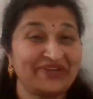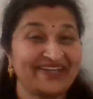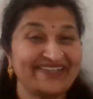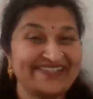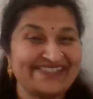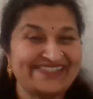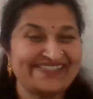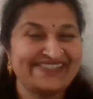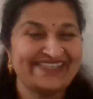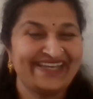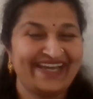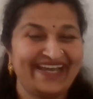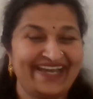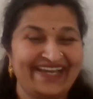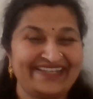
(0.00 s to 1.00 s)
price,
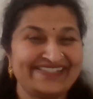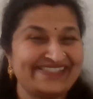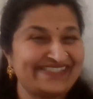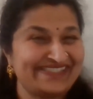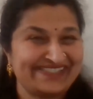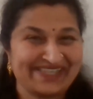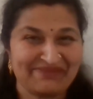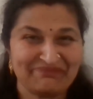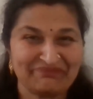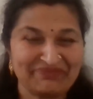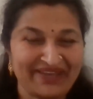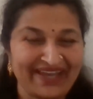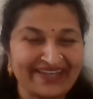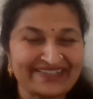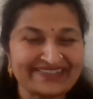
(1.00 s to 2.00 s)
I stepped
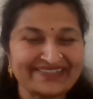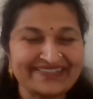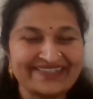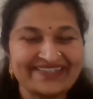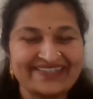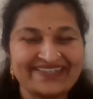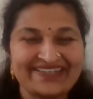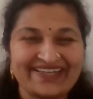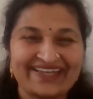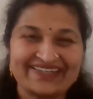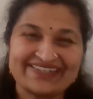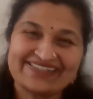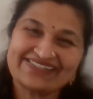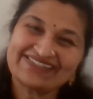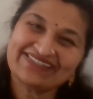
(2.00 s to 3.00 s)
back
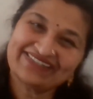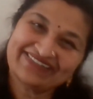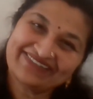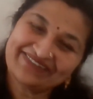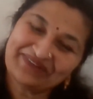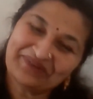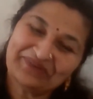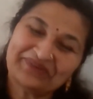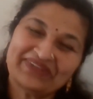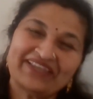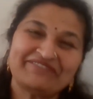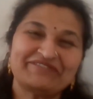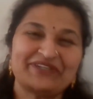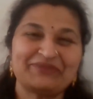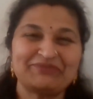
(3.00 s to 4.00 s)
and I said, Oh,
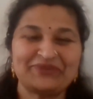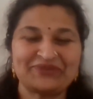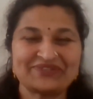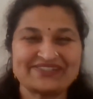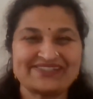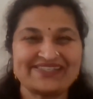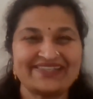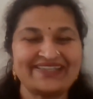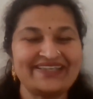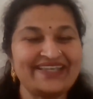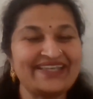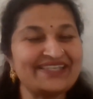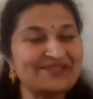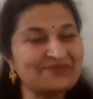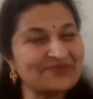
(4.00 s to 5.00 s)
lovely books. And the
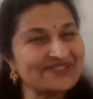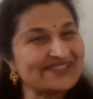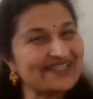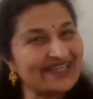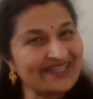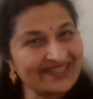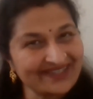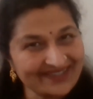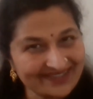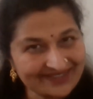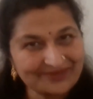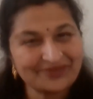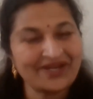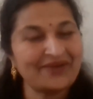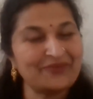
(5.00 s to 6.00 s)
lady was like, uh,
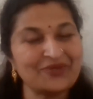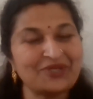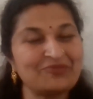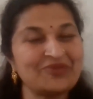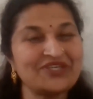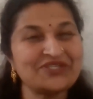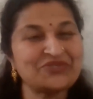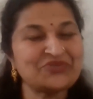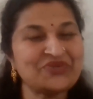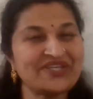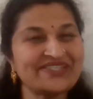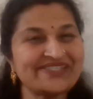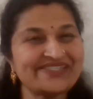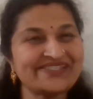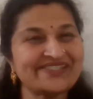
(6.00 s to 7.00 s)
Would you be
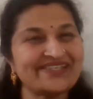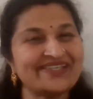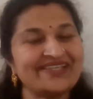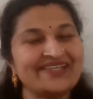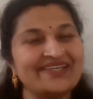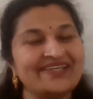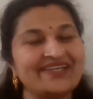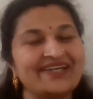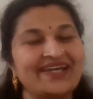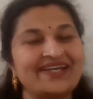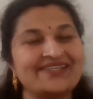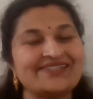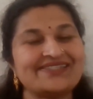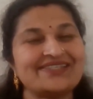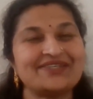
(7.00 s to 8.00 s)
interested?
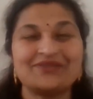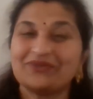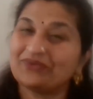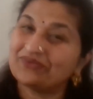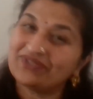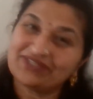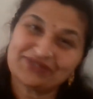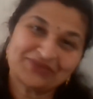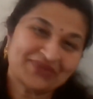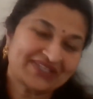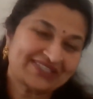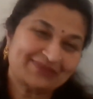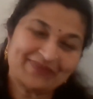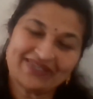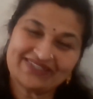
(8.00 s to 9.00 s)
I said, No, they're too
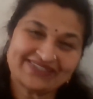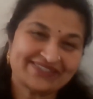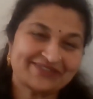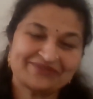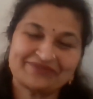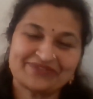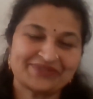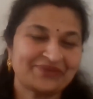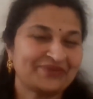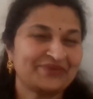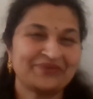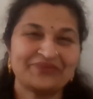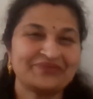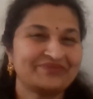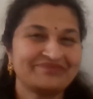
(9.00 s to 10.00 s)
expensive.
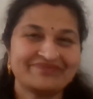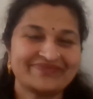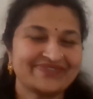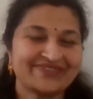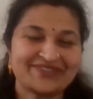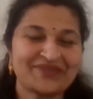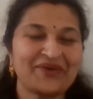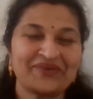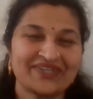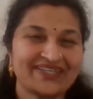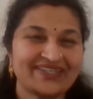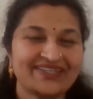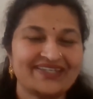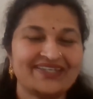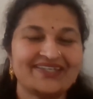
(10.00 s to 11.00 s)
So, sorry.